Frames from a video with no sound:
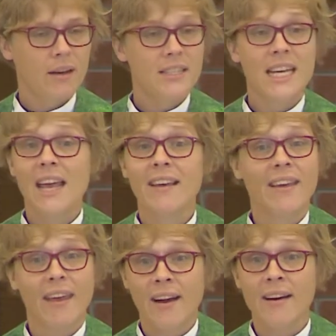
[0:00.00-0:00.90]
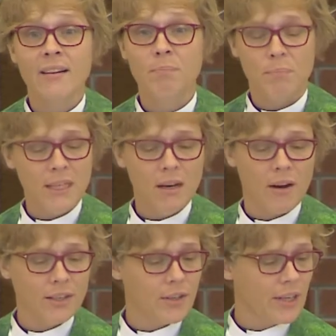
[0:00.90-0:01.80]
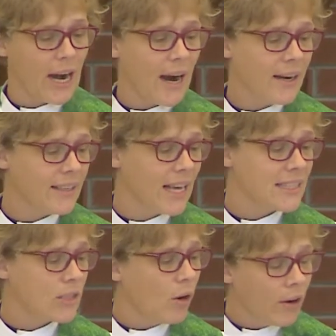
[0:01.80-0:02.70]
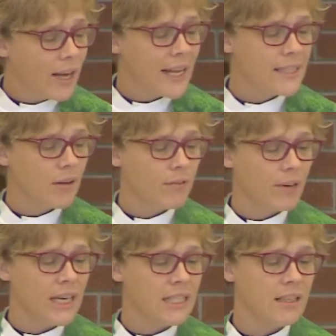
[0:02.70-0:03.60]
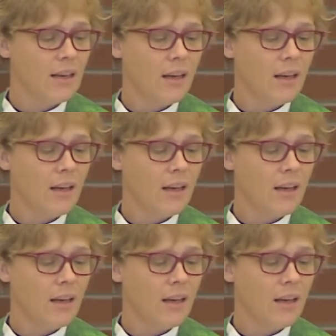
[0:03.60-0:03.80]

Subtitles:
Take care, be on your guard against all kinds of greed,